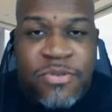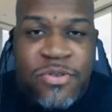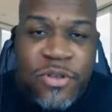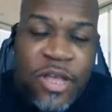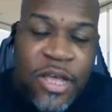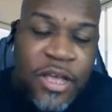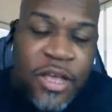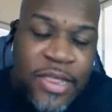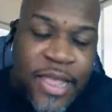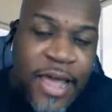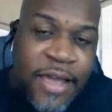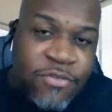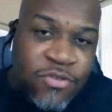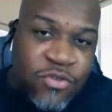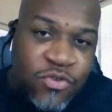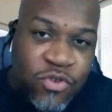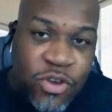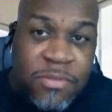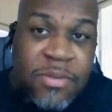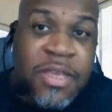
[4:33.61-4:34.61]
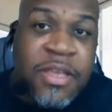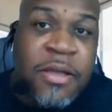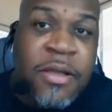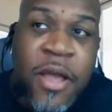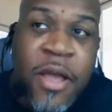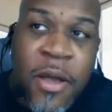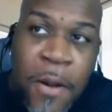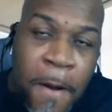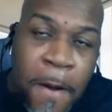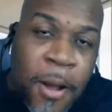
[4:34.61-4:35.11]
live streaming
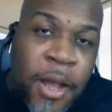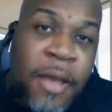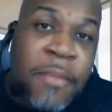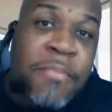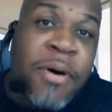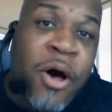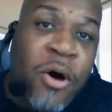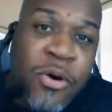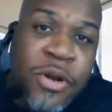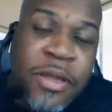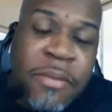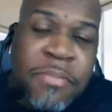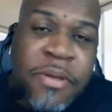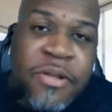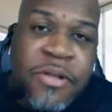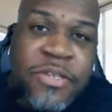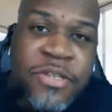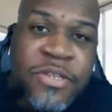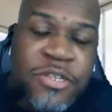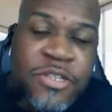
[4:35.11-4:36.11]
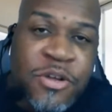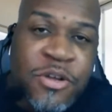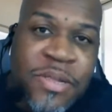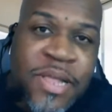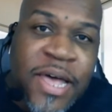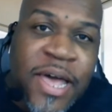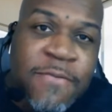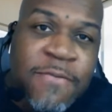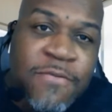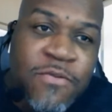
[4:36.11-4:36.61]
component built into their
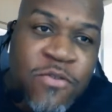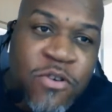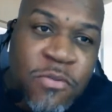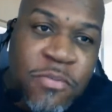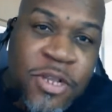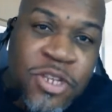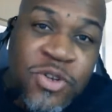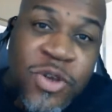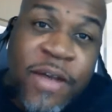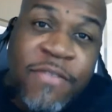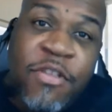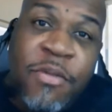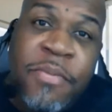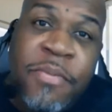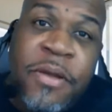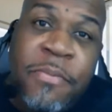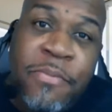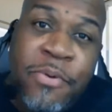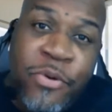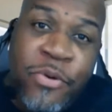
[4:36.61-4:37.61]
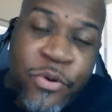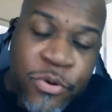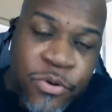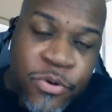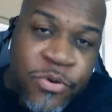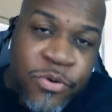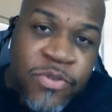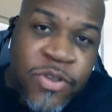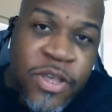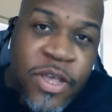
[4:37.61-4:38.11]
platform, but you have to be
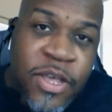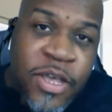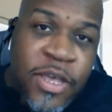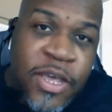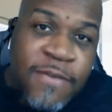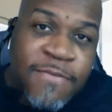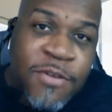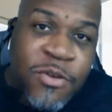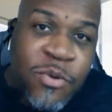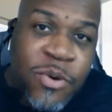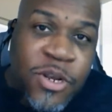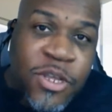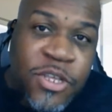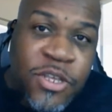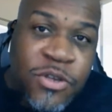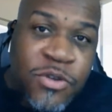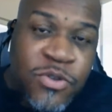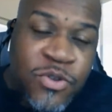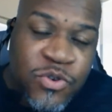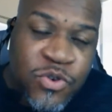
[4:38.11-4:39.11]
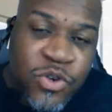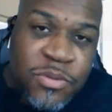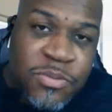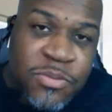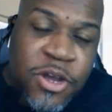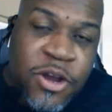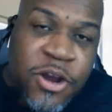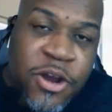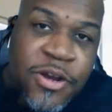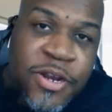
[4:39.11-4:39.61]
approved if you want to use
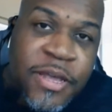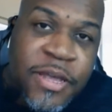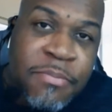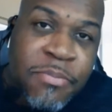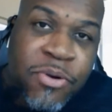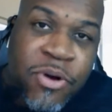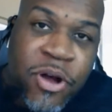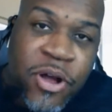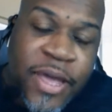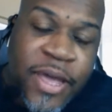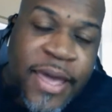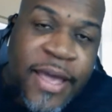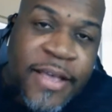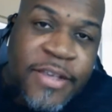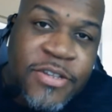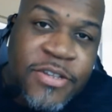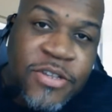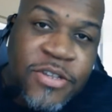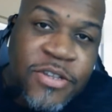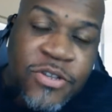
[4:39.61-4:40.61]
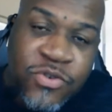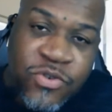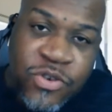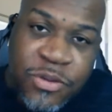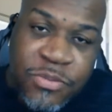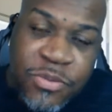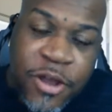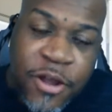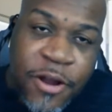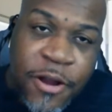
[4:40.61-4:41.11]
StreamYard and broadcast to
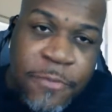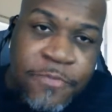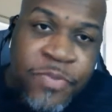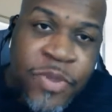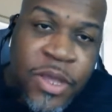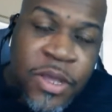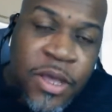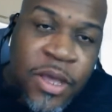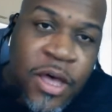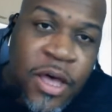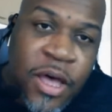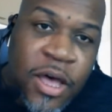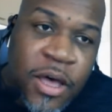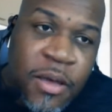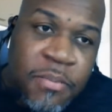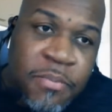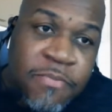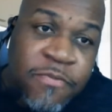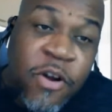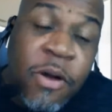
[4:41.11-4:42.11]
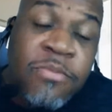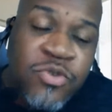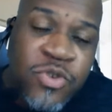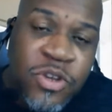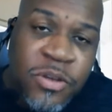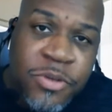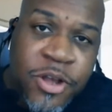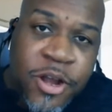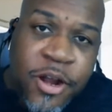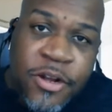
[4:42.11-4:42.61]
StreamYard from
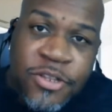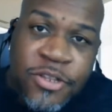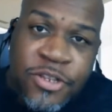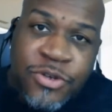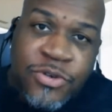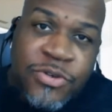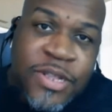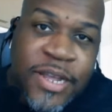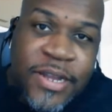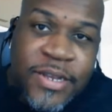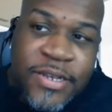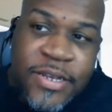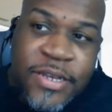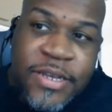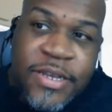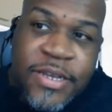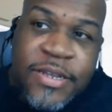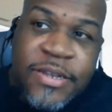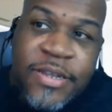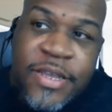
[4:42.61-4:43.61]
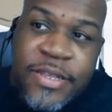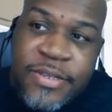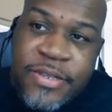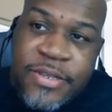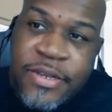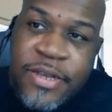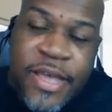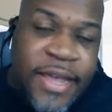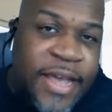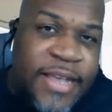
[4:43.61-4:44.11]
StreamYard to LinkedIn. It's
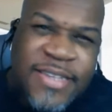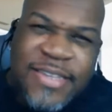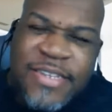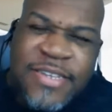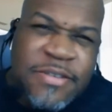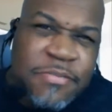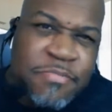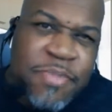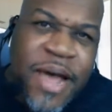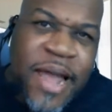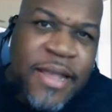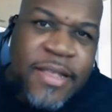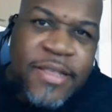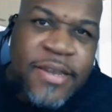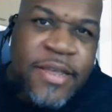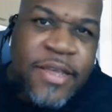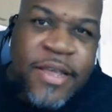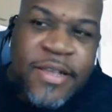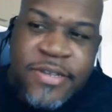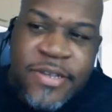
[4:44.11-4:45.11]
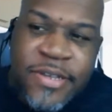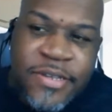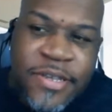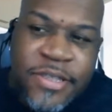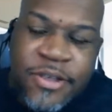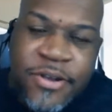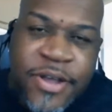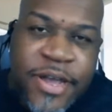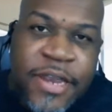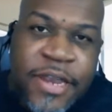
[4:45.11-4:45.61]
I guess it's in piloting. It says that
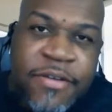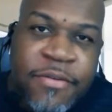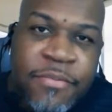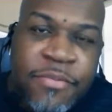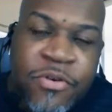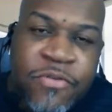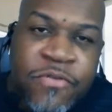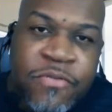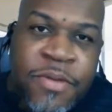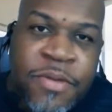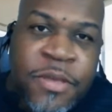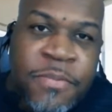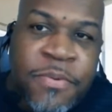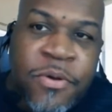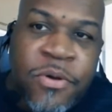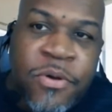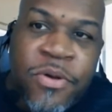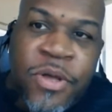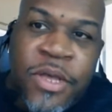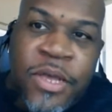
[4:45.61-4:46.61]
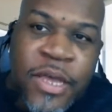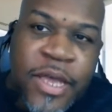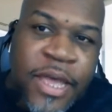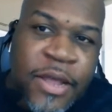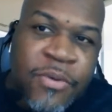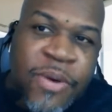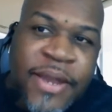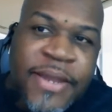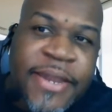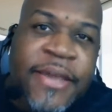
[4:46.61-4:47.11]
they're kind of approving people,
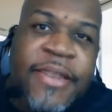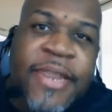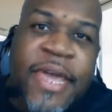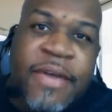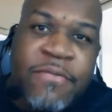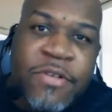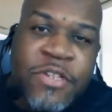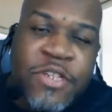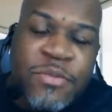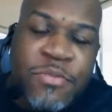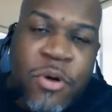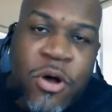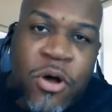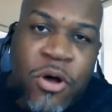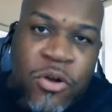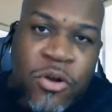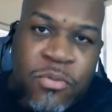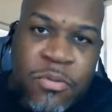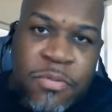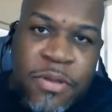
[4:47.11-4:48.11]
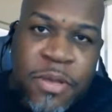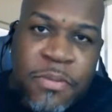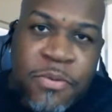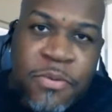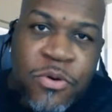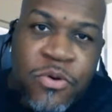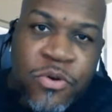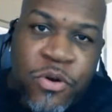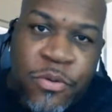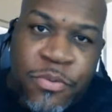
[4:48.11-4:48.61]
and right now they have a small group of people
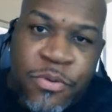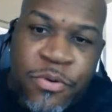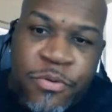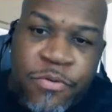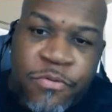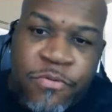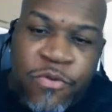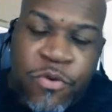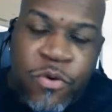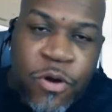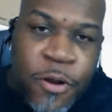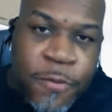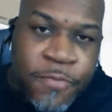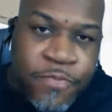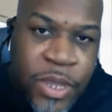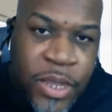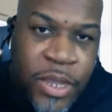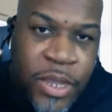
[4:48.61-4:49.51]
who are approved for it.